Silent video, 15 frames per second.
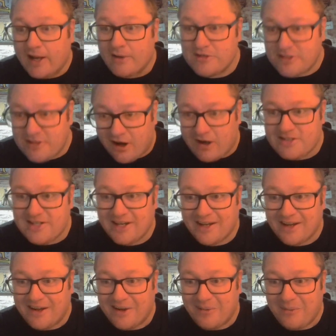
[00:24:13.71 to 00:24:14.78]
starting
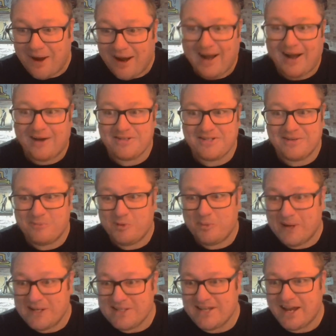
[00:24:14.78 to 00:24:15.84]
a warehouse
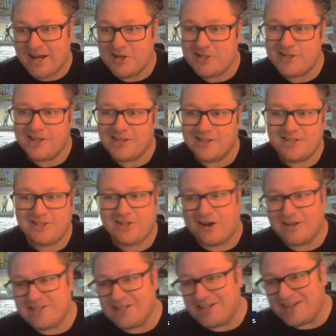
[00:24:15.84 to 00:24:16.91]
implementation,
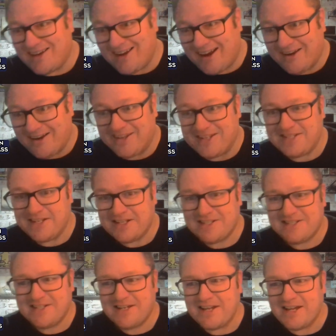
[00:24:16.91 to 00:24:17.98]
starting an analytics
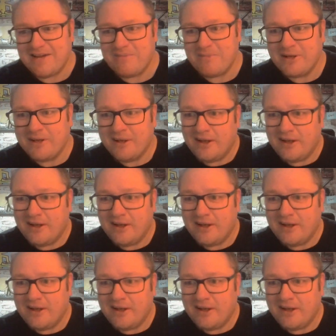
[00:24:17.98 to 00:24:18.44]
team,